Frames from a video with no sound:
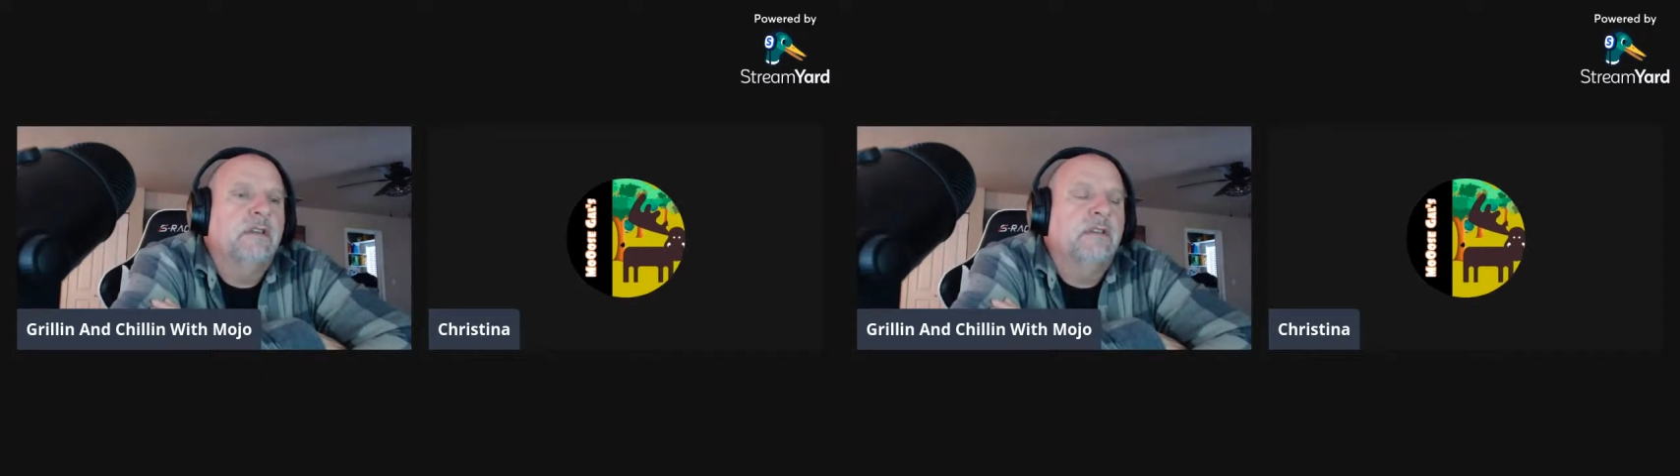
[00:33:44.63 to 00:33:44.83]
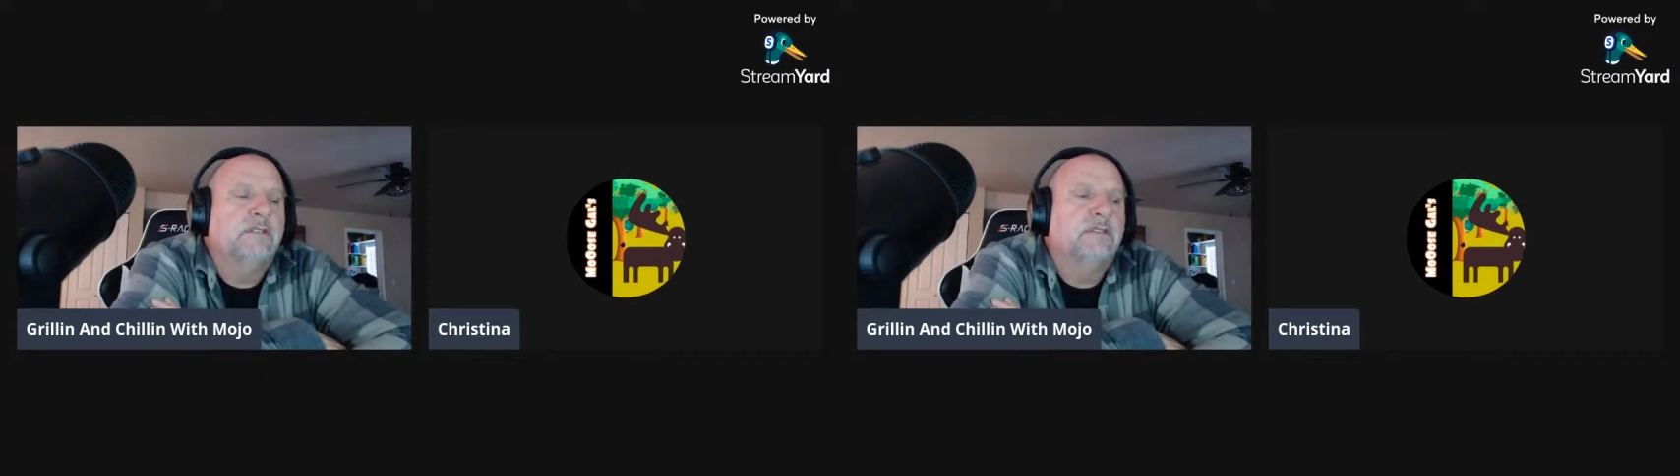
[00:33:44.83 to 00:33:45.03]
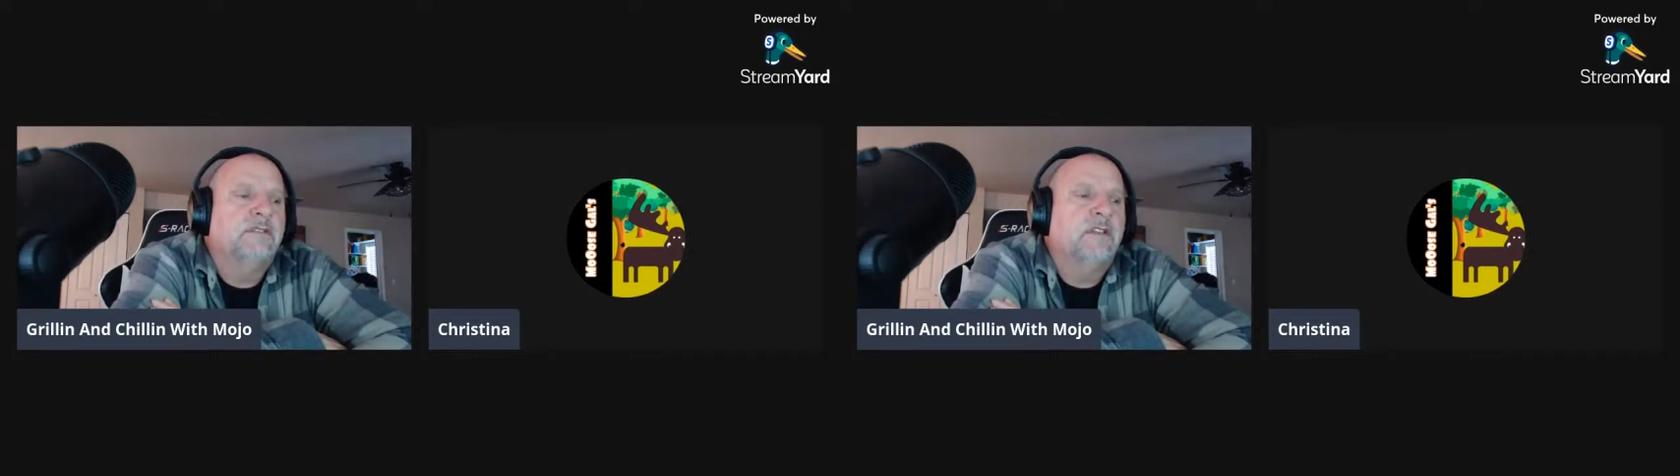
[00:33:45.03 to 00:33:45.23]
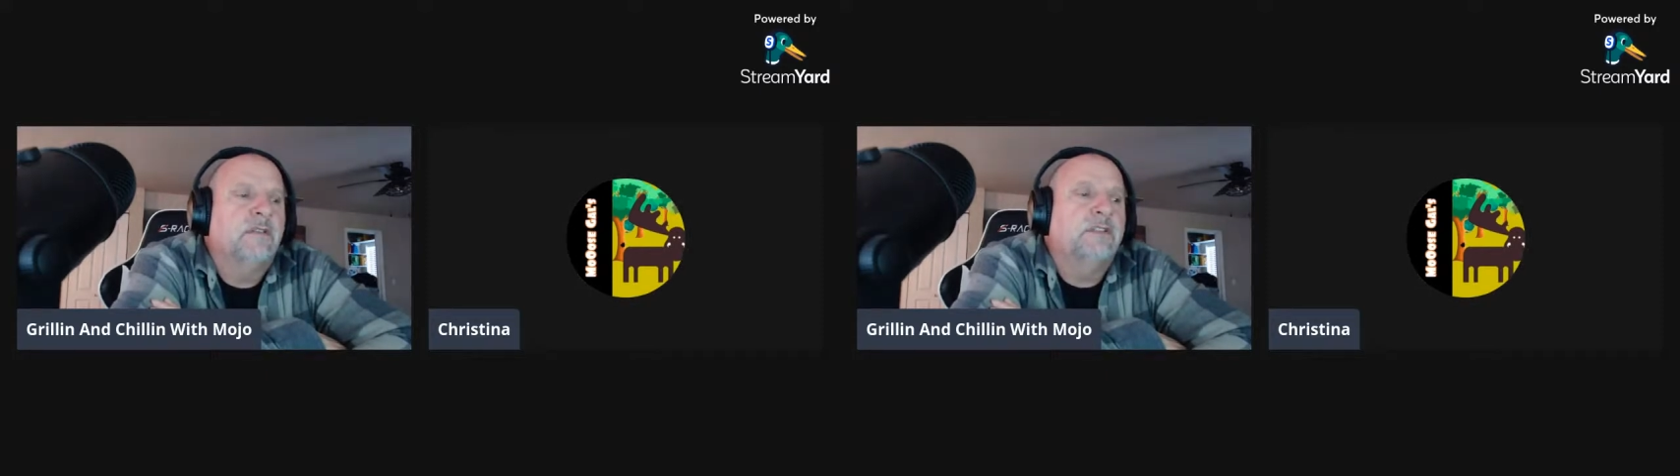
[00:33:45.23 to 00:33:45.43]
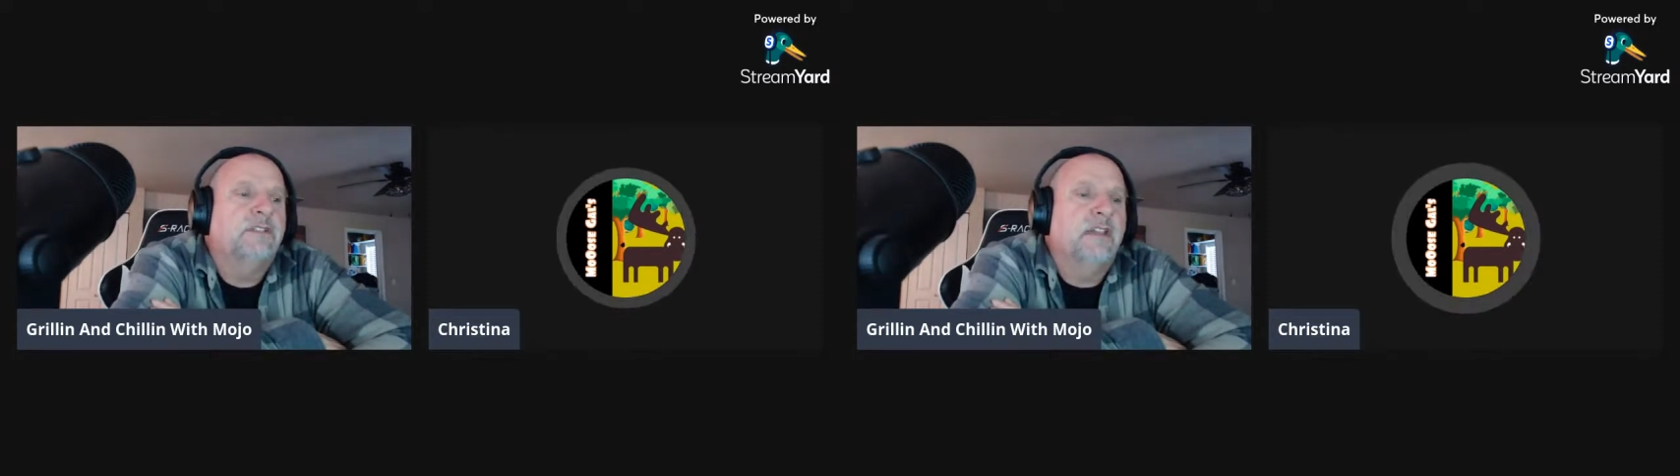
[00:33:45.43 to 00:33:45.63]
It's just, I'll
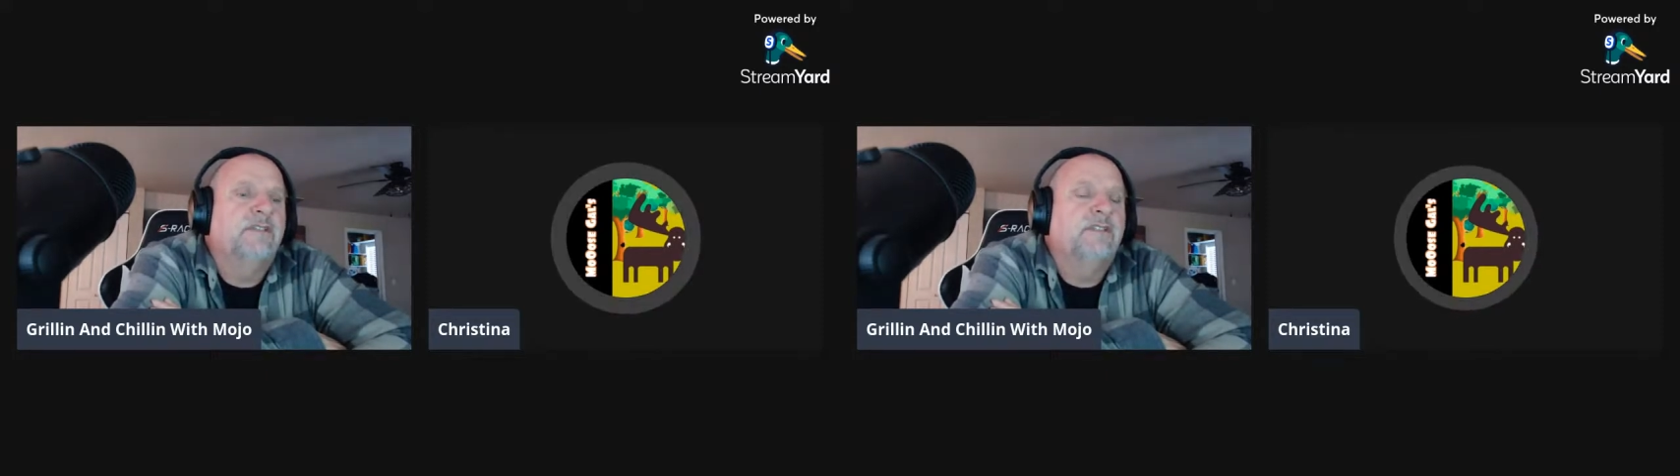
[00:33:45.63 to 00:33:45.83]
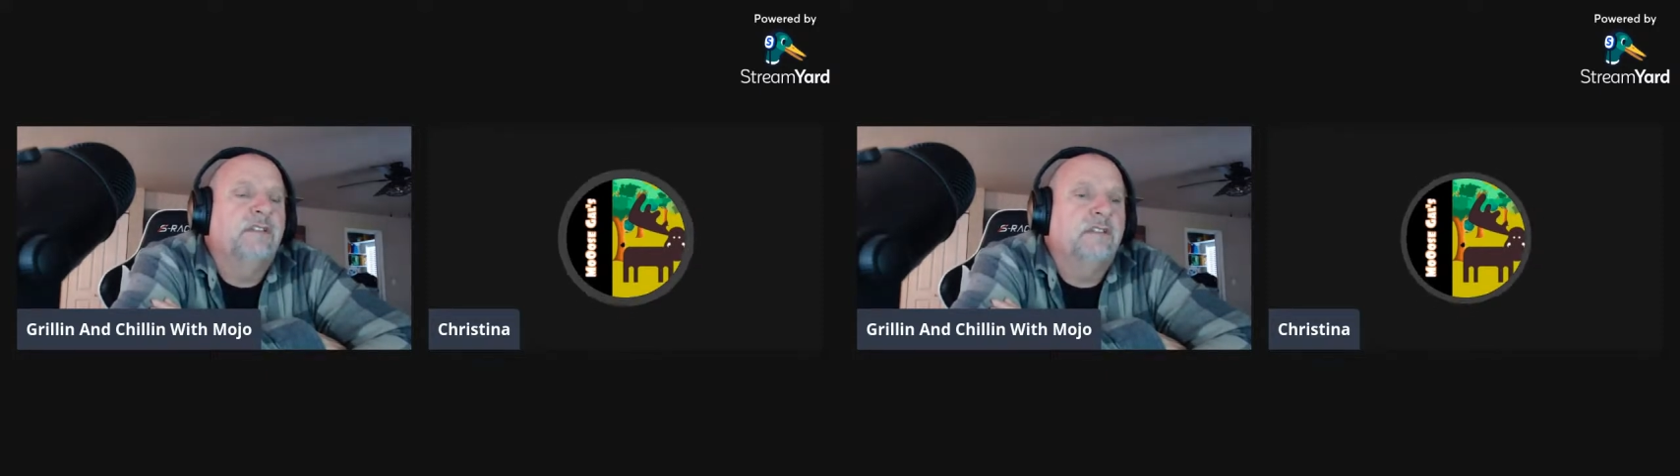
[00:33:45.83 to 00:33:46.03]
be definitely done.